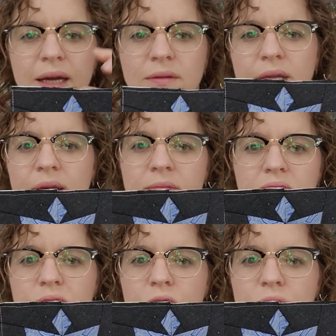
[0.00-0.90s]
I only
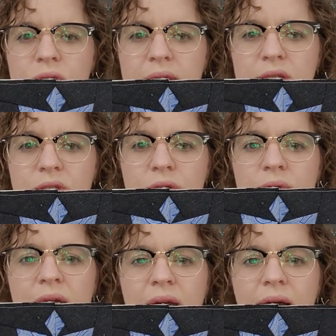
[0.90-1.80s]
chose these
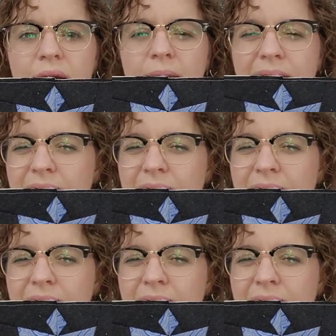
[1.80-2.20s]
two. I